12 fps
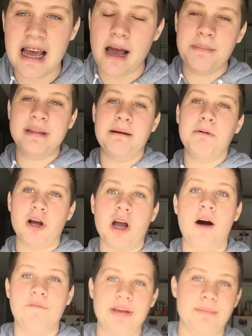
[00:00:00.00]
I mean, they weren't
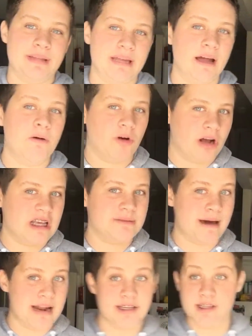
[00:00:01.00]
comfy, but they like weren't as
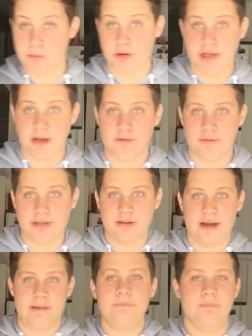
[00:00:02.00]
bad as the Morning Cove one,
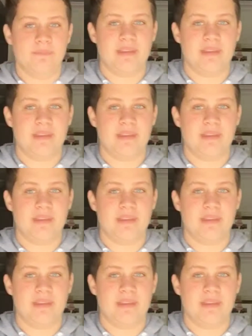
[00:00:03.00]
okay?